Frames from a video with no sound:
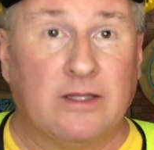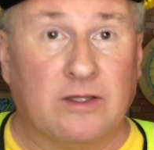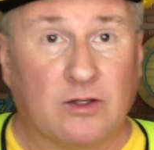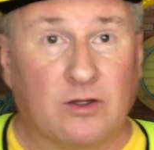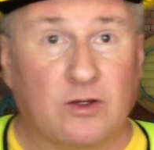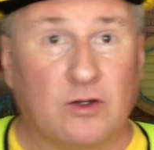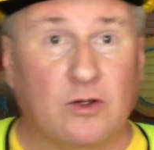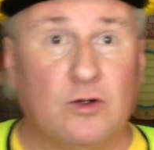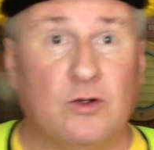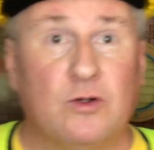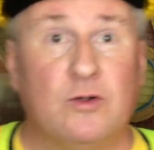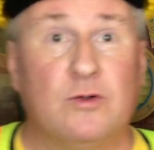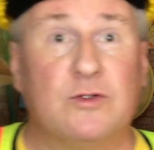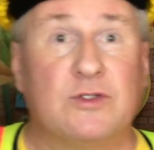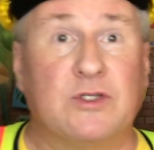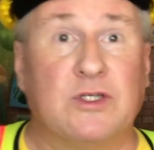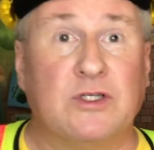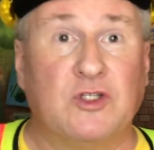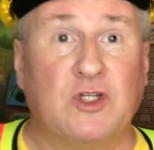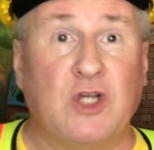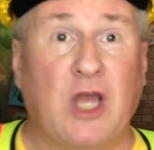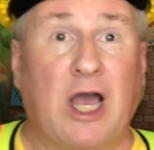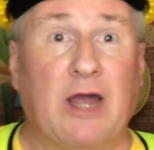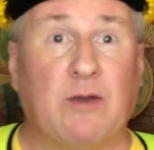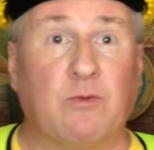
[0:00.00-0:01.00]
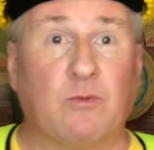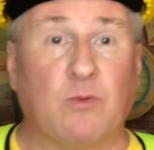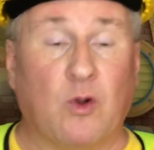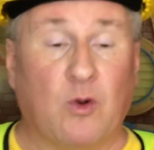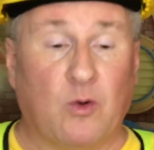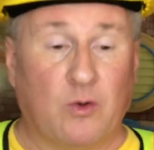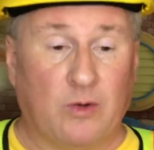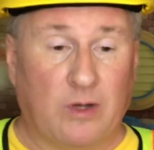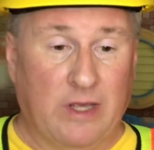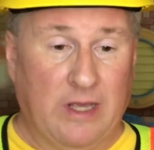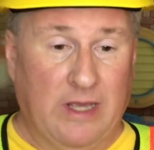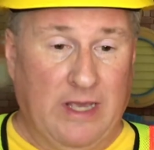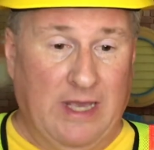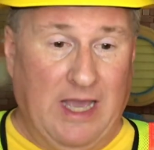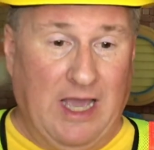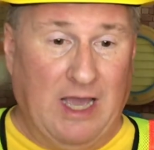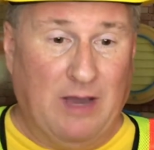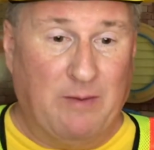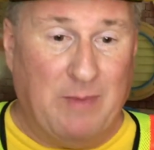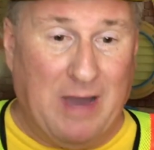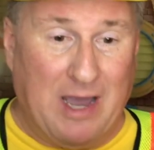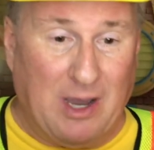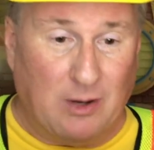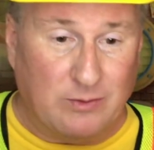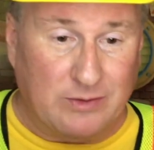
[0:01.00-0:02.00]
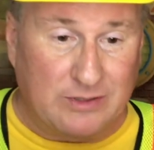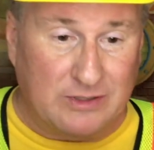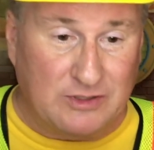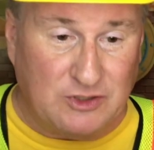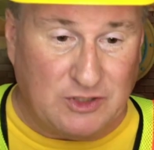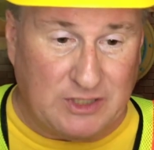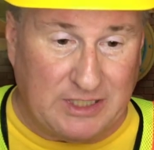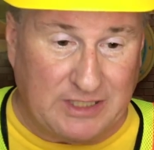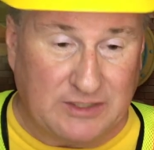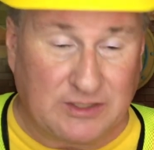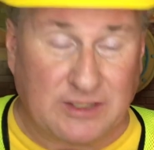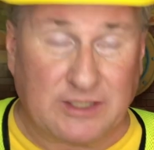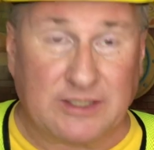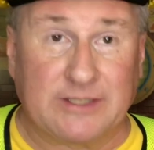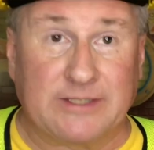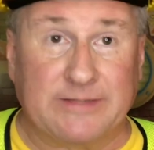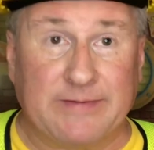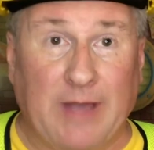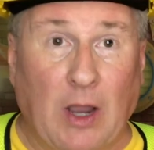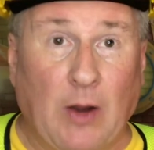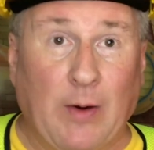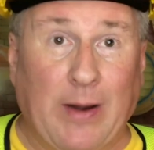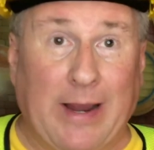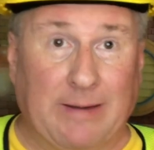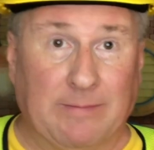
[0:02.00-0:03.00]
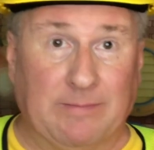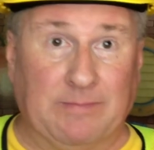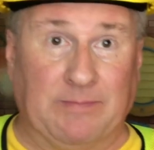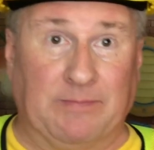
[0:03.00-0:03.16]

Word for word: the good news that John wrote about Jesus. All right,